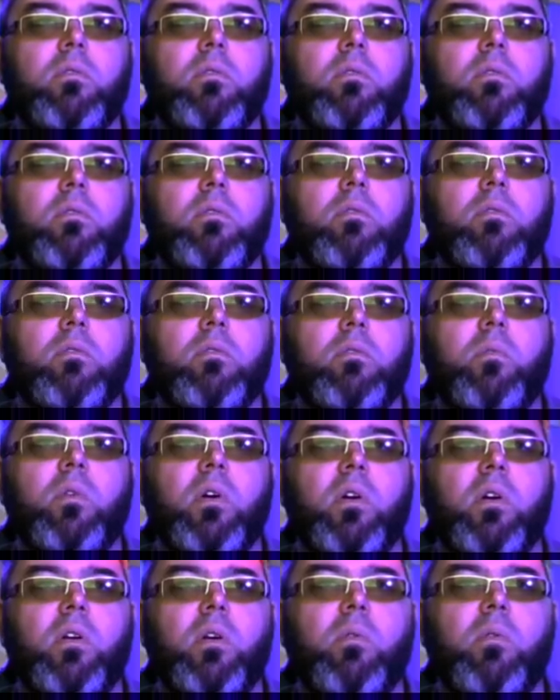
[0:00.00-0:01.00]
0 to
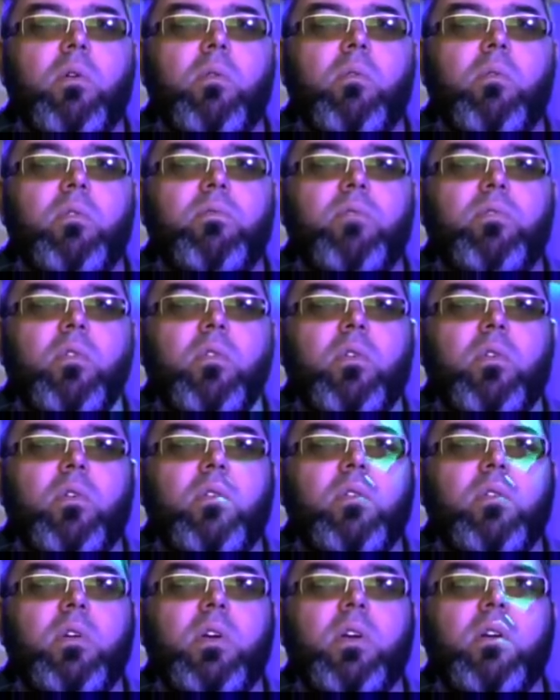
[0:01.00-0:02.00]
1, I want one phone
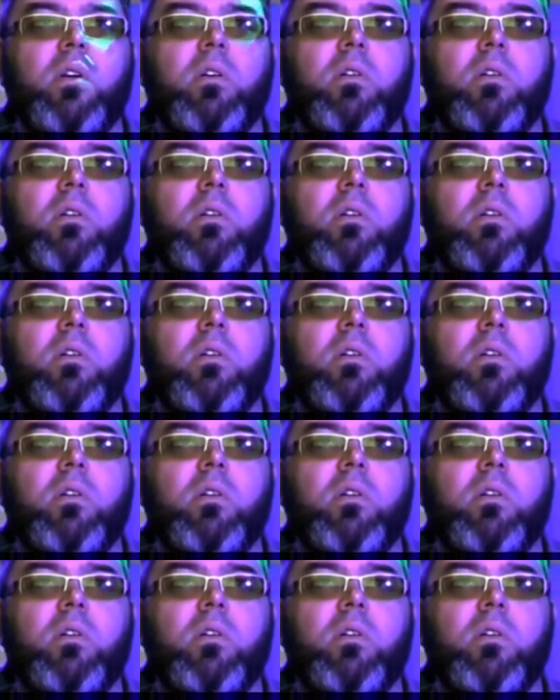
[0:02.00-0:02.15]
only.